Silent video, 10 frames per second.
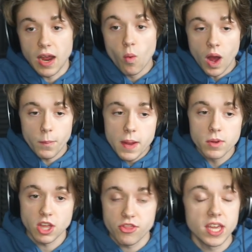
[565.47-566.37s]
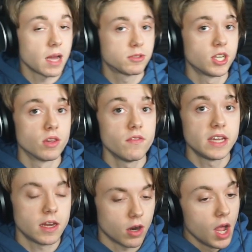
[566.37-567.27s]
I want people to think I'm still living
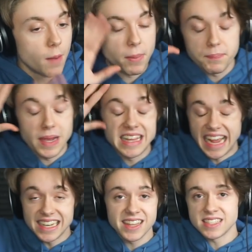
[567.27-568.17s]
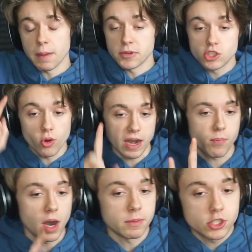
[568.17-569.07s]
here. But by the end of this episode, I
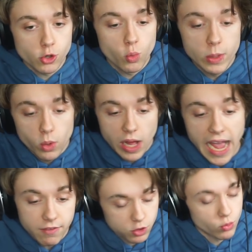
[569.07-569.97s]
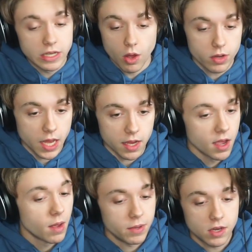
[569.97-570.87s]
promise you, we will have to relocate
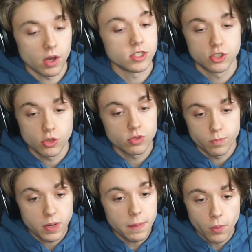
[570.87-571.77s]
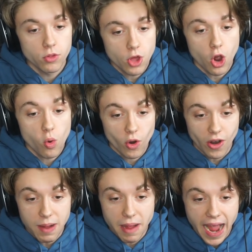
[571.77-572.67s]
because, dude, people know where I'm